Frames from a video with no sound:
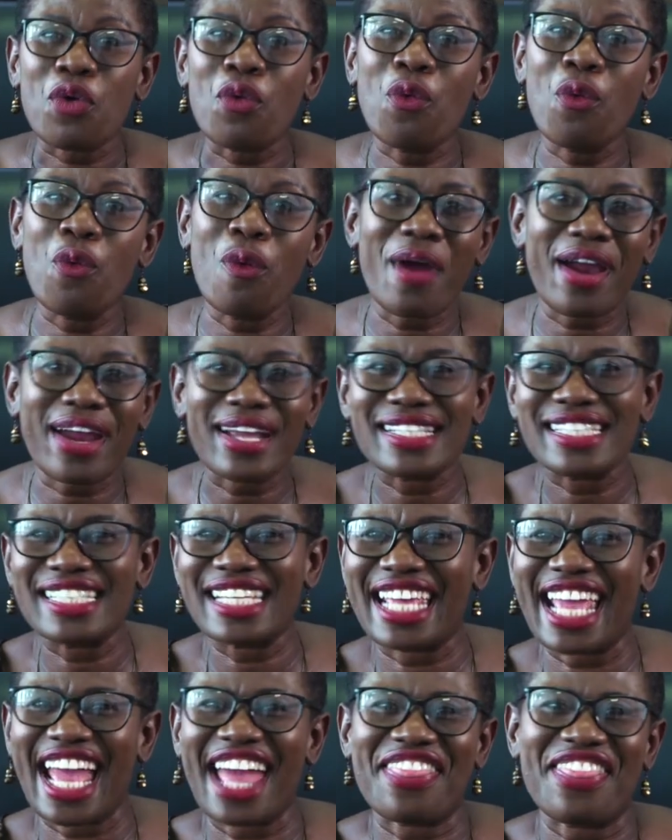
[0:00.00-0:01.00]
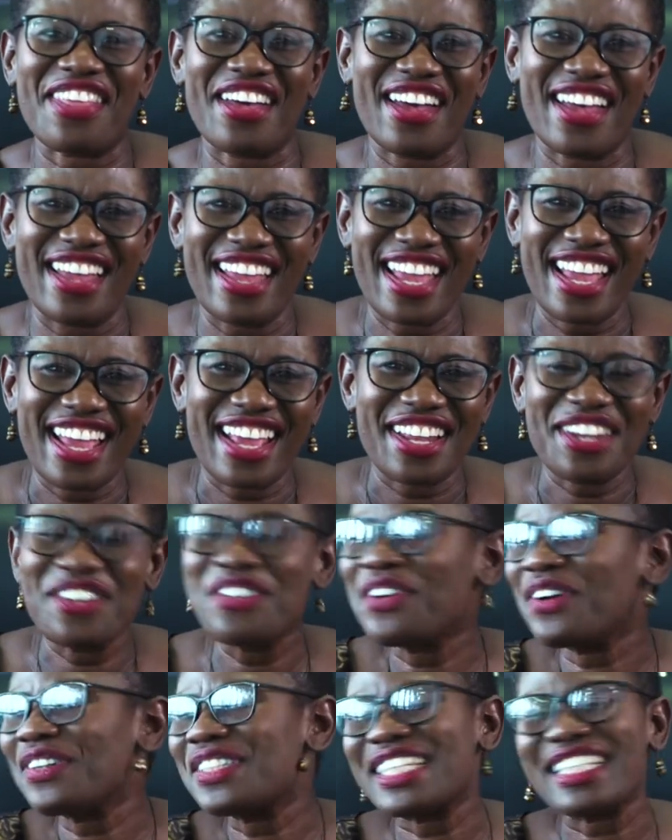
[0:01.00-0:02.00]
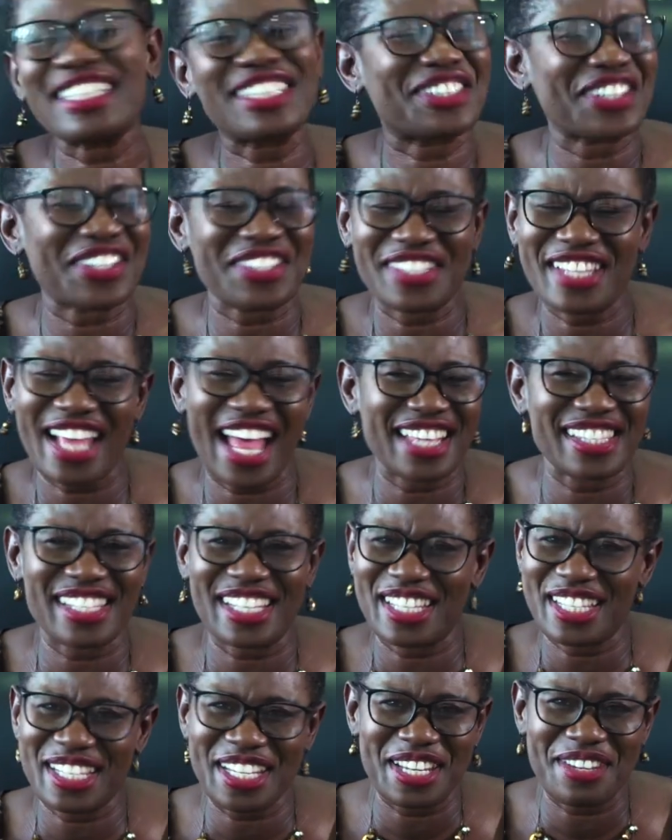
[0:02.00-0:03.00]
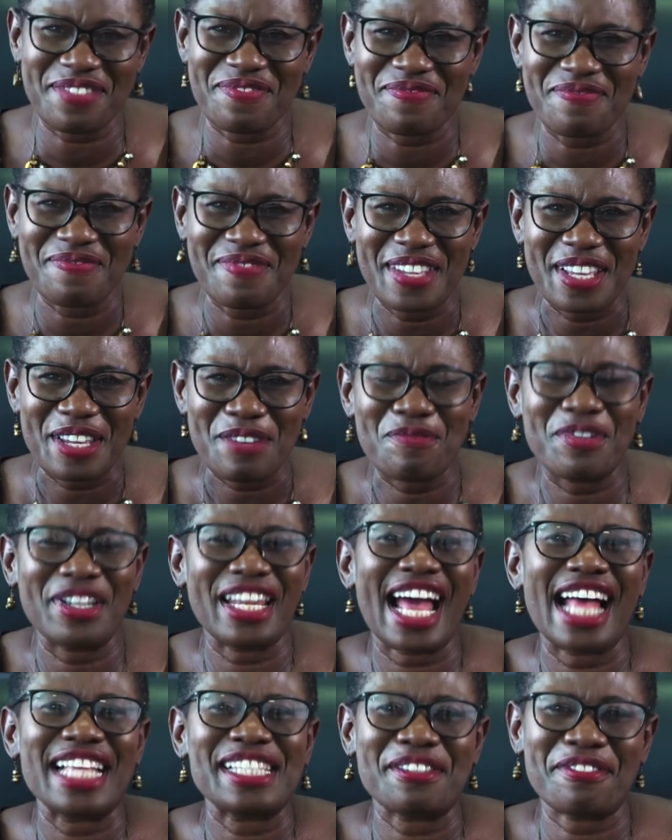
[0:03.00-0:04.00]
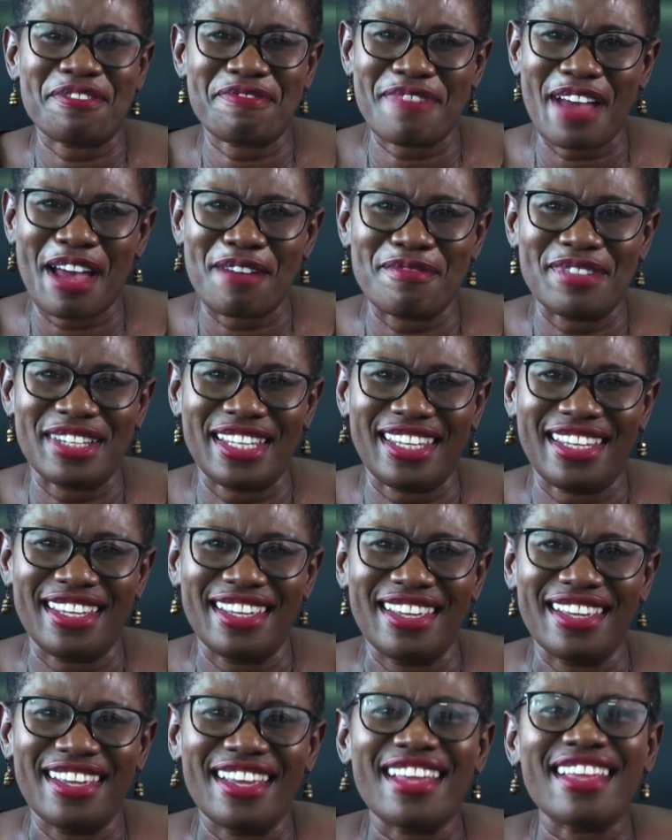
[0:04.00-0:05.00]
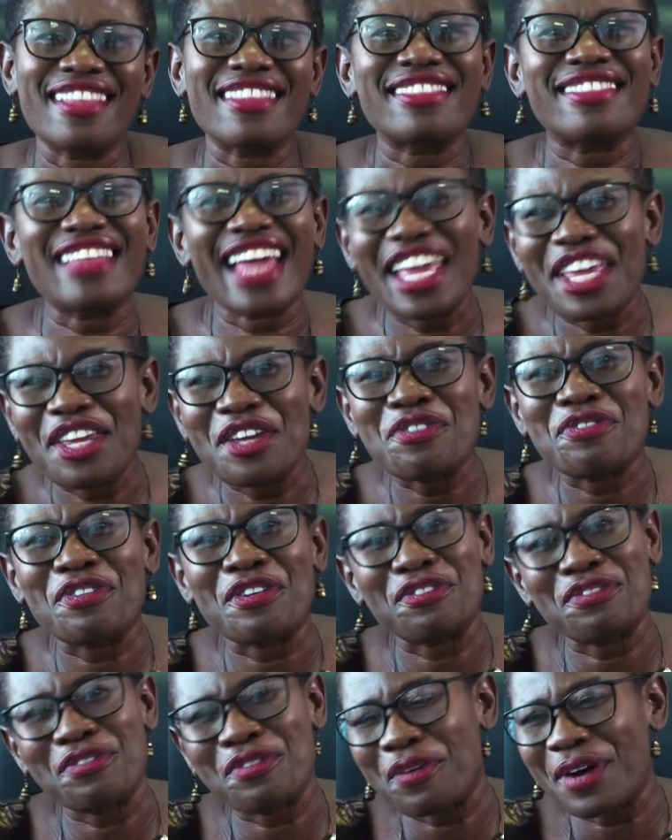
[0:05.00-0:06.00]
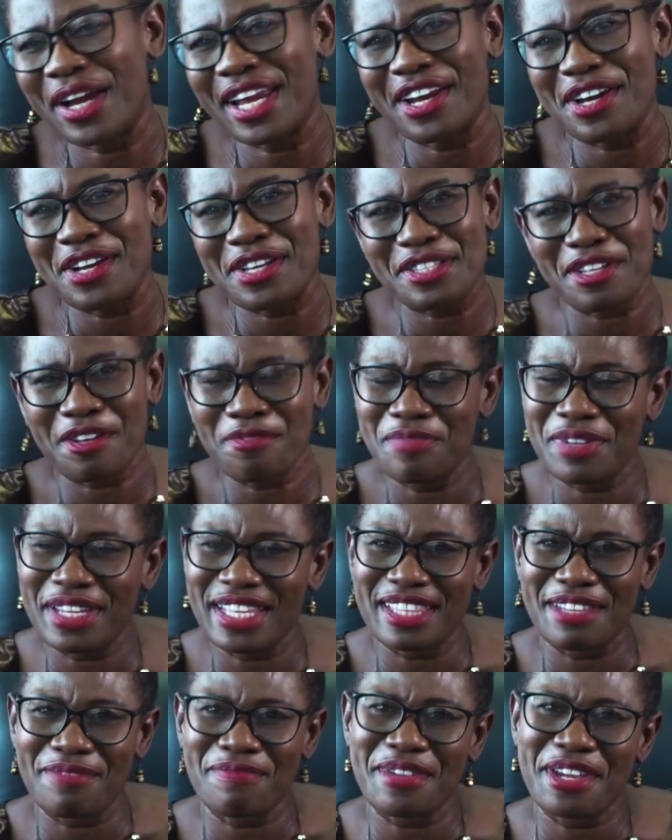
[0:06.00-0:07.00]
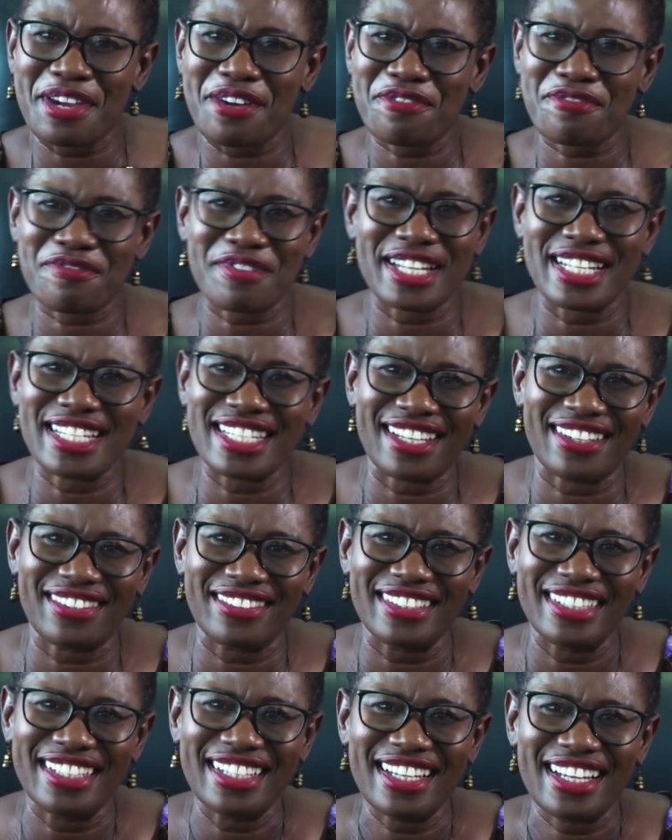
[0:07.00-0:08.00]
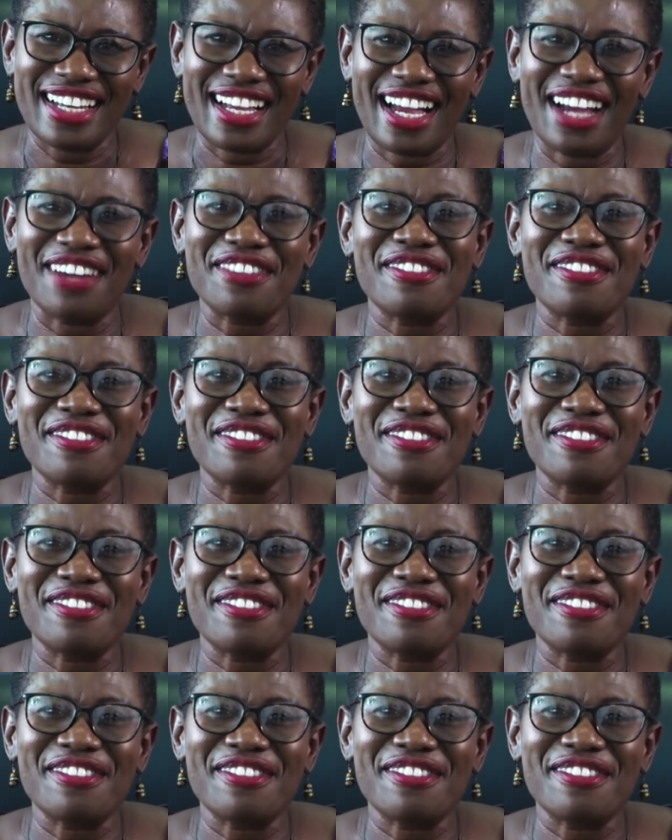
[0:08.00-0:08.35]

work together, not just as a team, but as a family. Thank you for 4 years of being the mayor of Freetown. I